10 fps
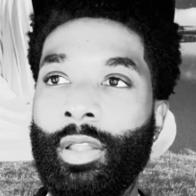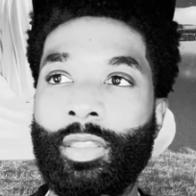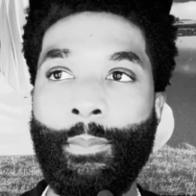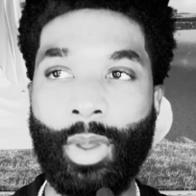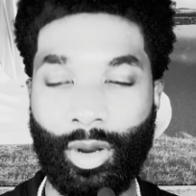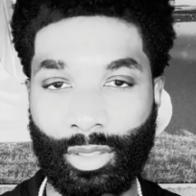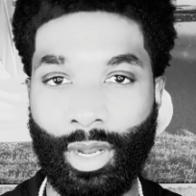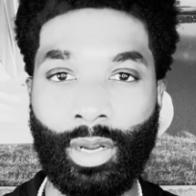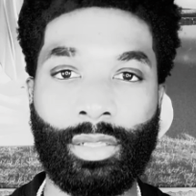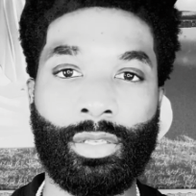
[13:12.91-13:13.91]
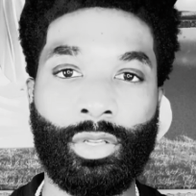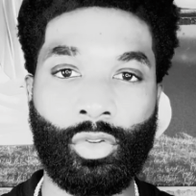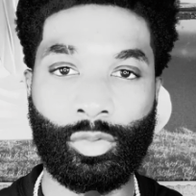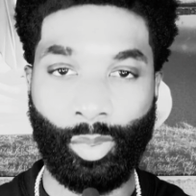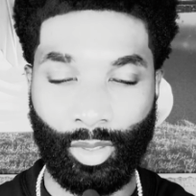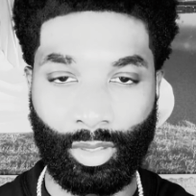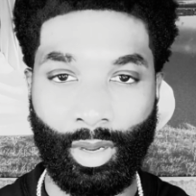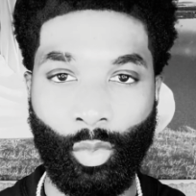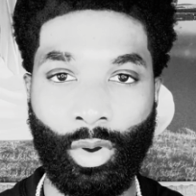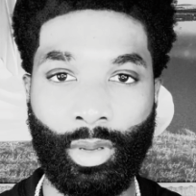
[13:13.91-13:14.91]
the marathon continues, put it
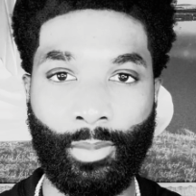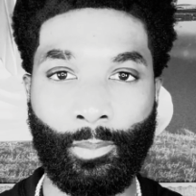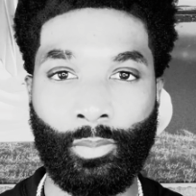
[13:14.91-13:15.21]
that way.